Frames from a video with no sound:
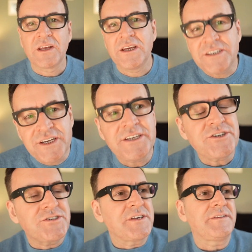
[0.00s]
You know, it's an
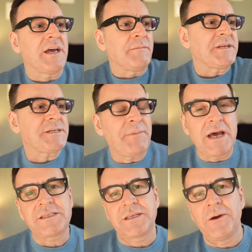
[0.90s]
interesting thing, but as a
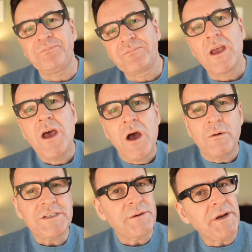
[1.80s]
pastor,
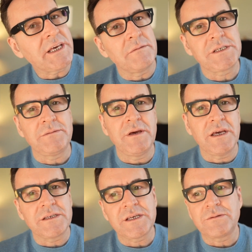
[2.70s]
when somebody comes to
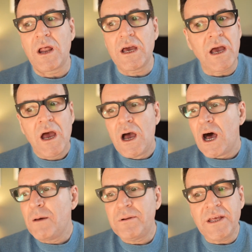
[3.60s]
me and says, well,
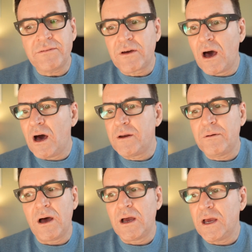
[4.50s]
I believe God,
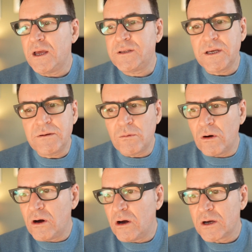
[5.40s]
but it didn't
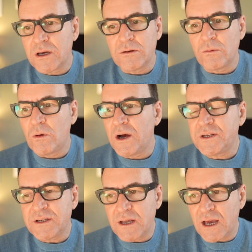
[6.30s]
work and why
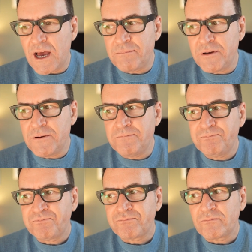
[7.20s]
didn't it happen?